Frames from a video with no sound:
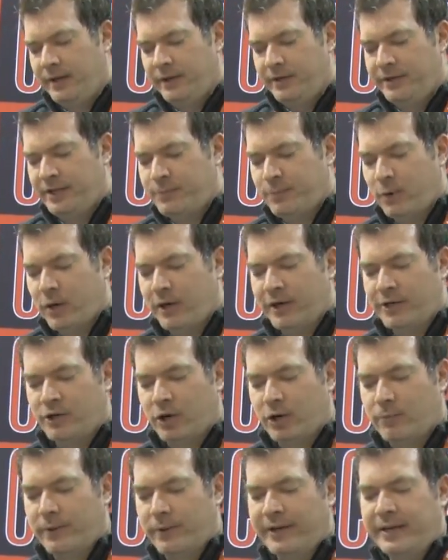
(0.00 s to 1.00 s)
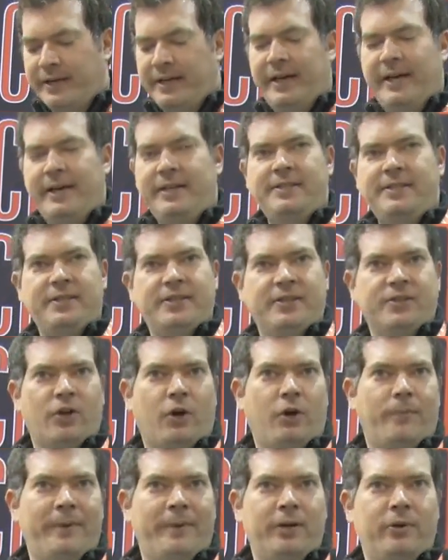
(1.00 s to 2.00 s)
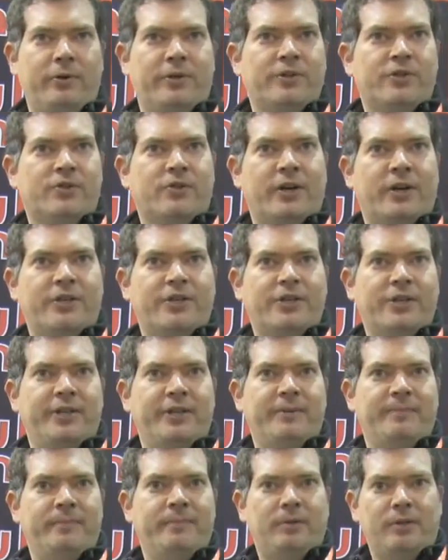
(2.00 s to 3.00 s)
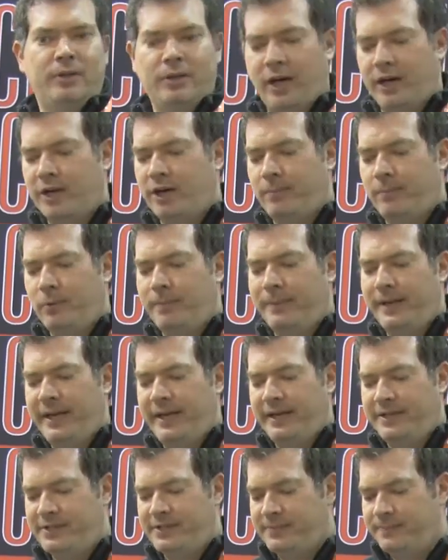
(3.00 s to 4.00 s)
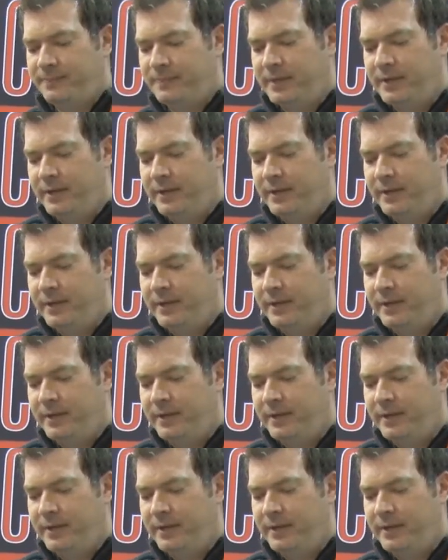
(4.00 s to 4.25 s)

These products are ruggedized. This is all metal construction, lockable bays.